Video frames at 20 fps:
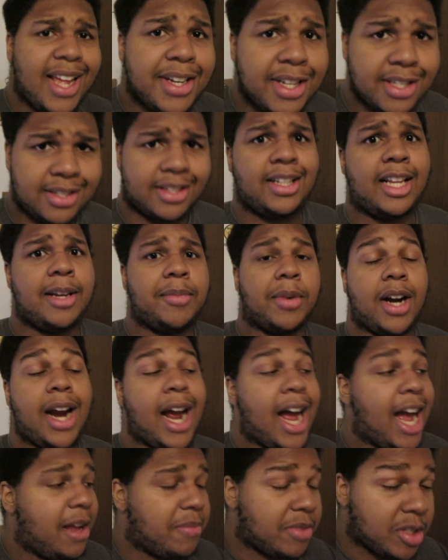disclaimer,
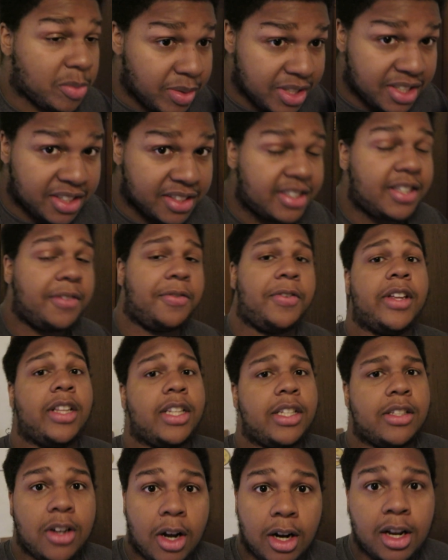I'm
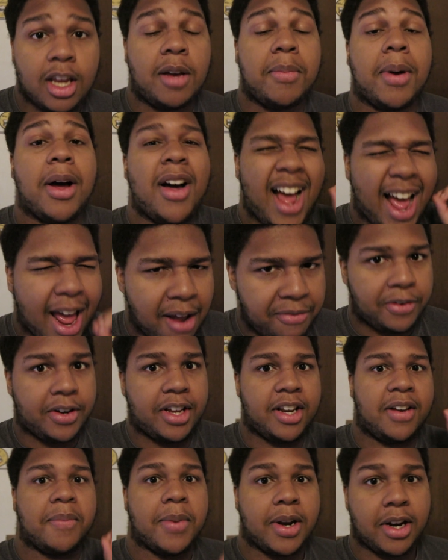specifically talking about
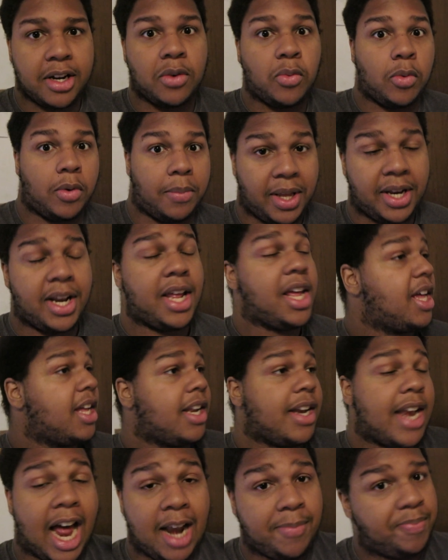African American women,
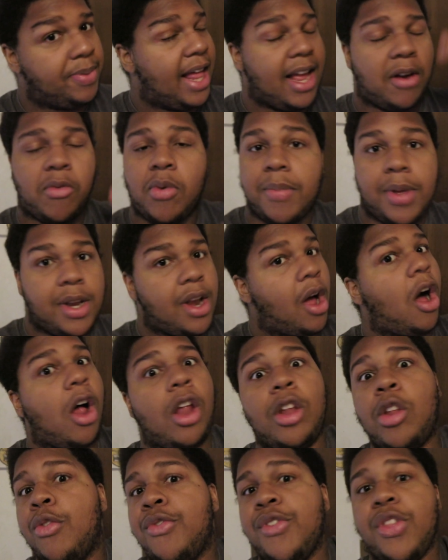not black women
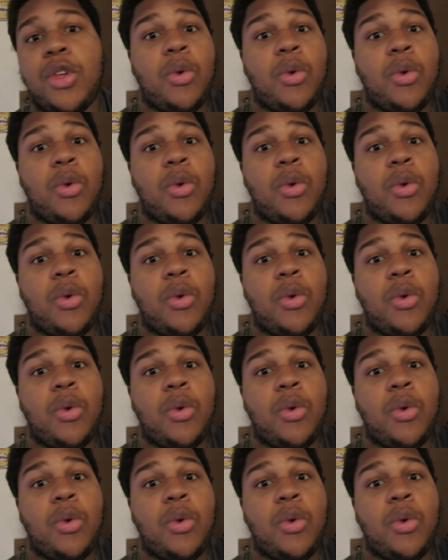all over the